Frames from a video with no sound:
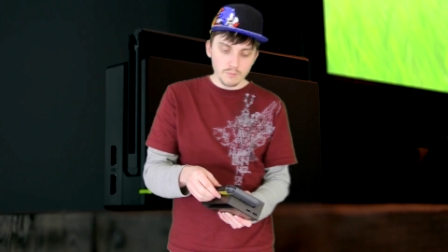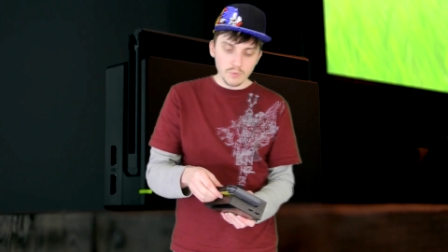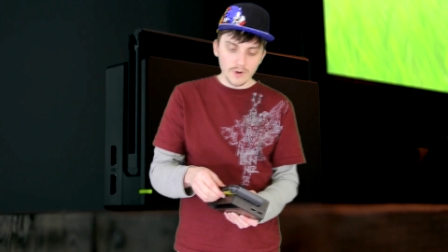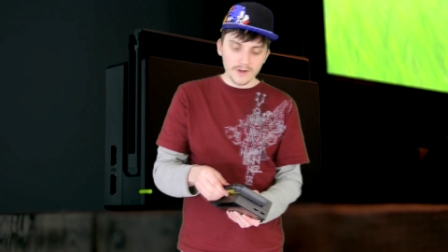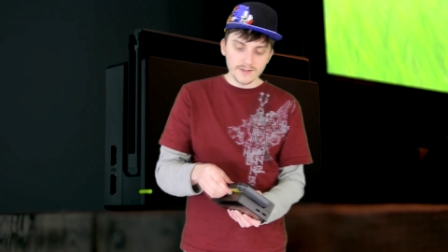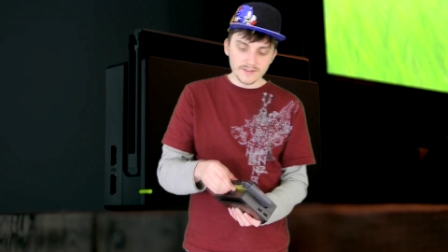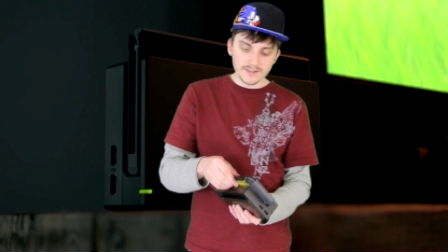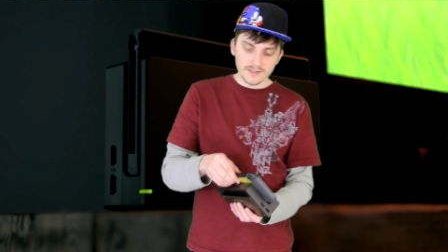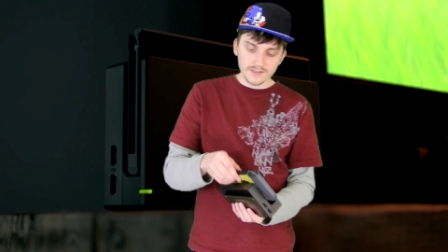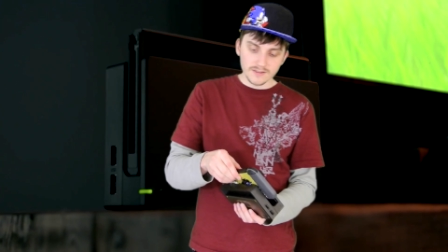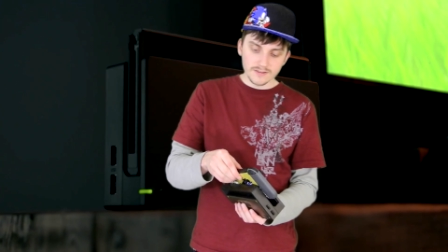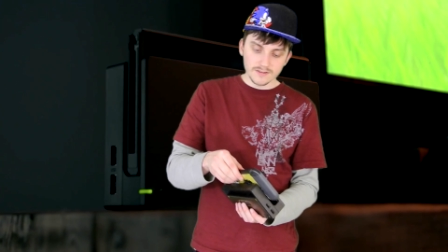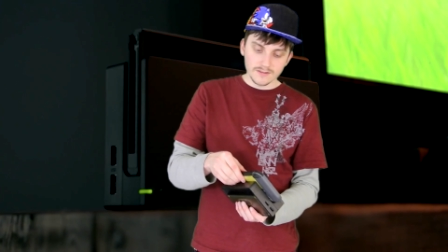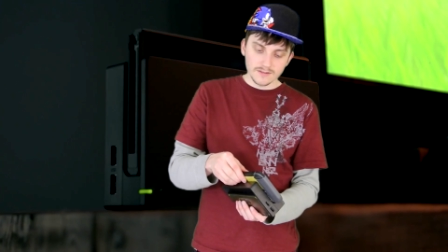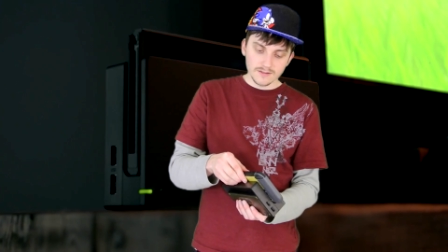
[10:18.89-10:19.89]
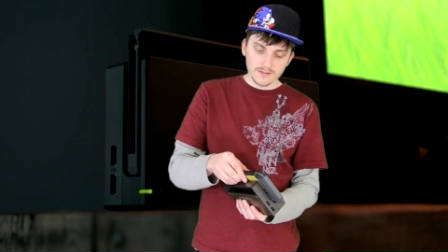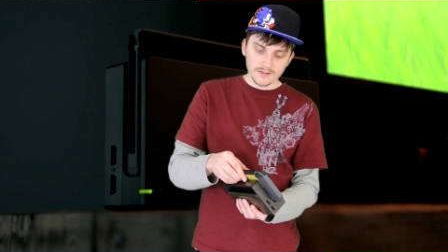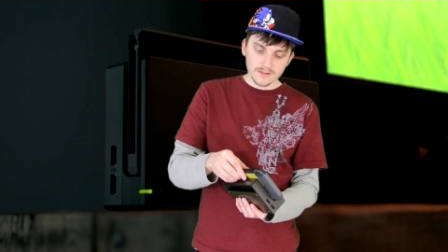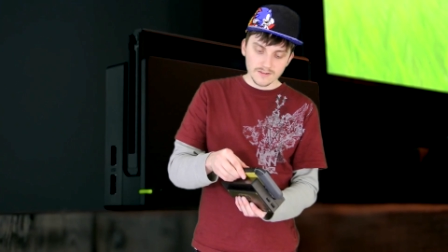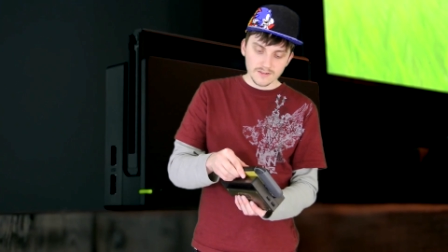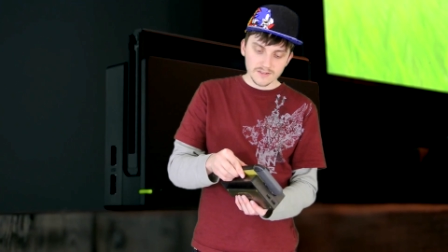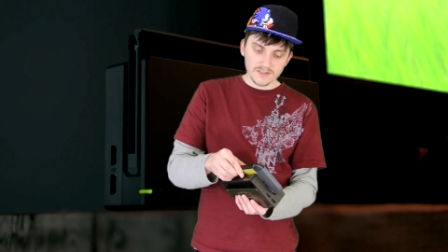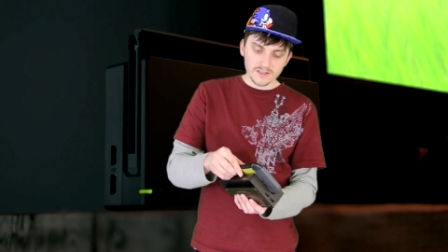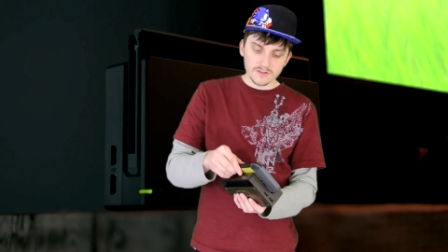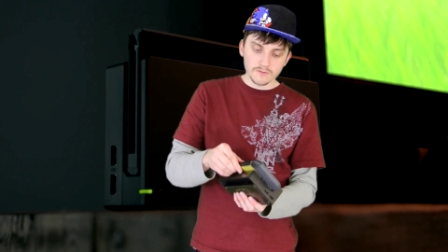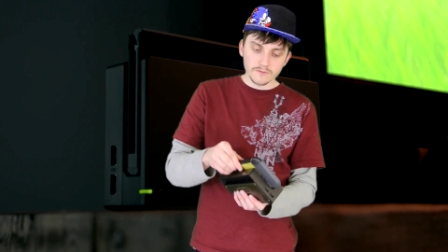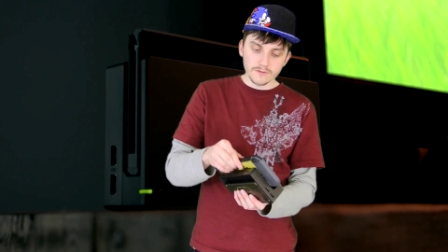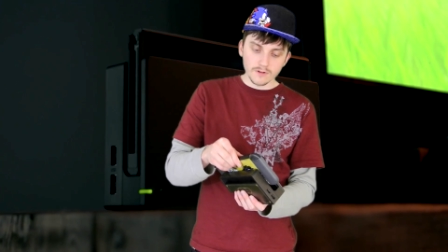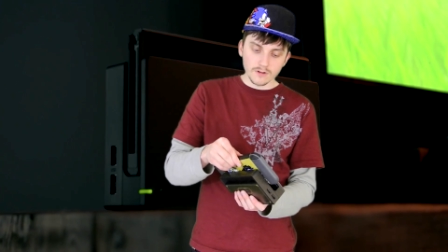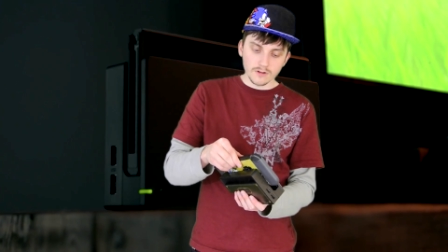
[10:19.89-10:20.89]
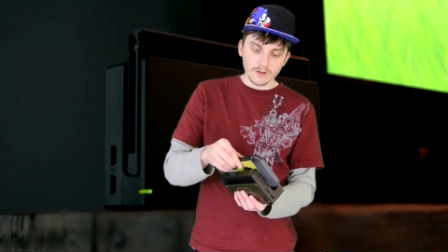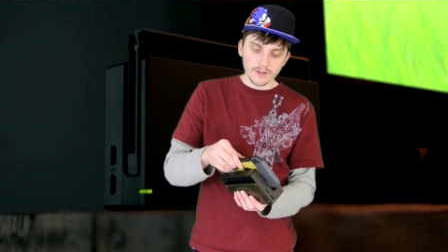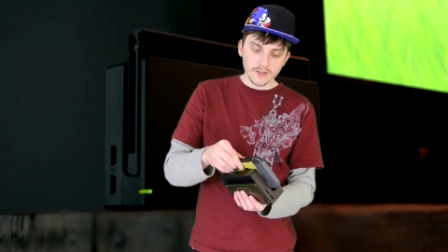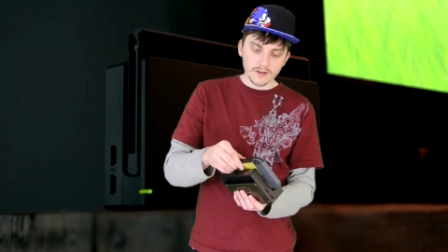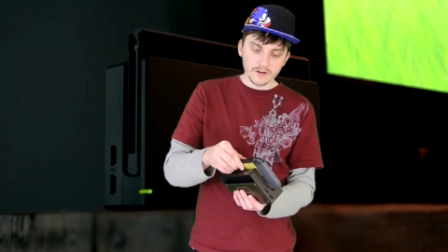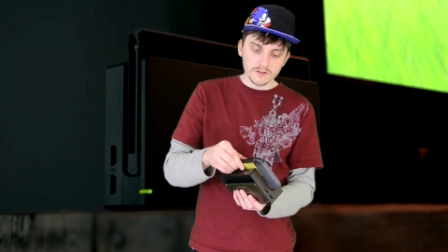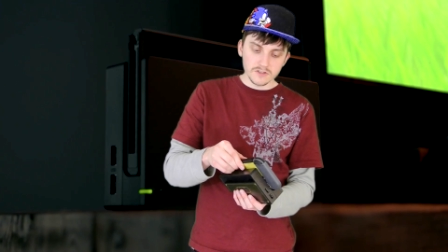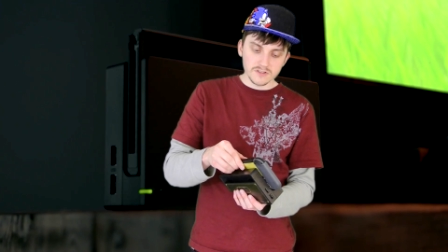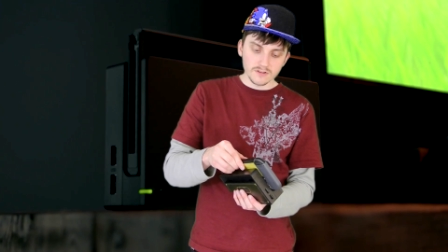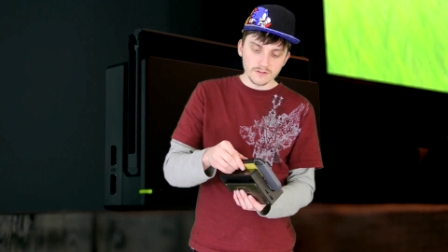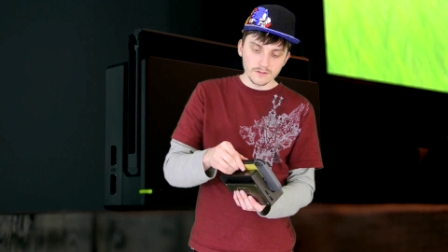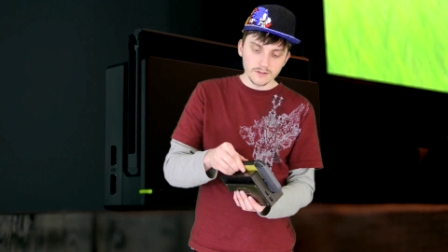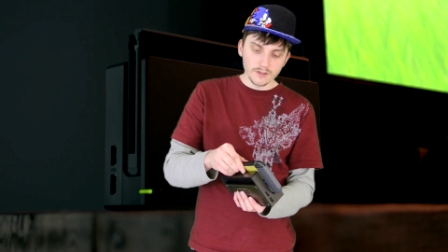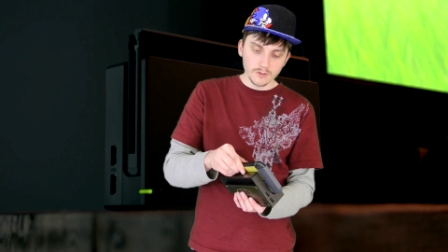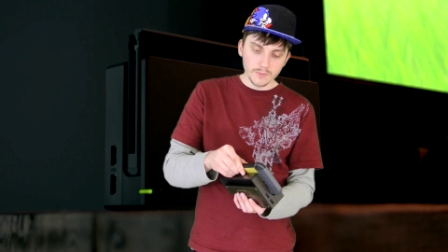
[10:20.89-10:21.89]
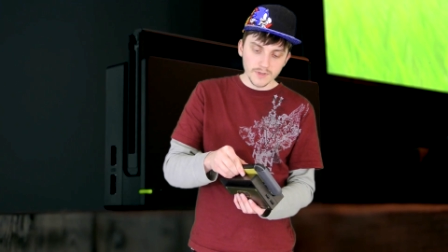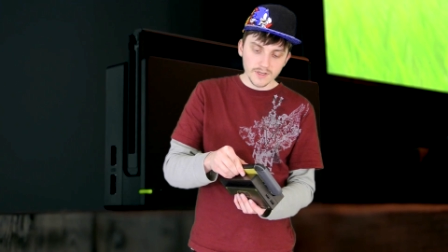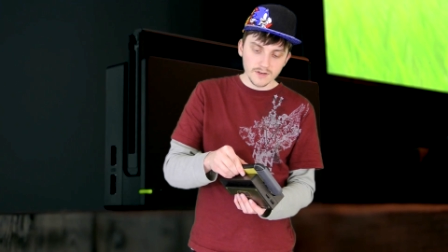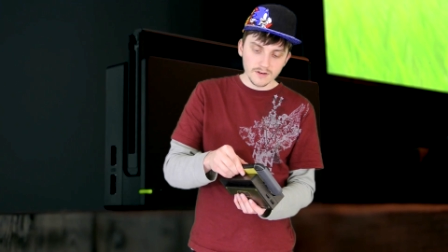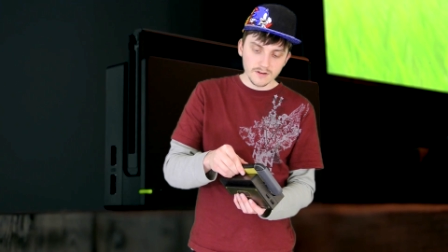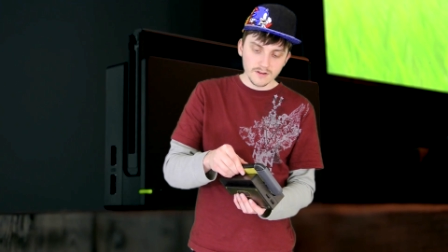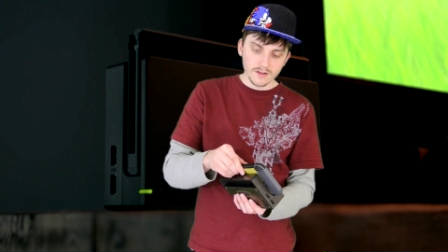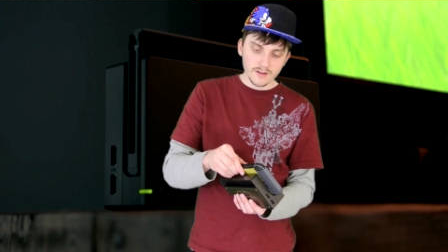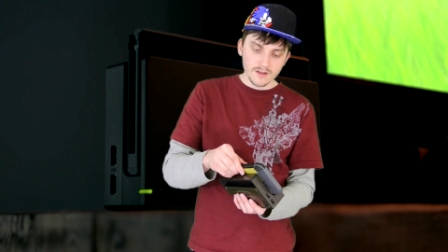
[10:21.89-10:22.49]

but, because I do feel it clicking just a little bit,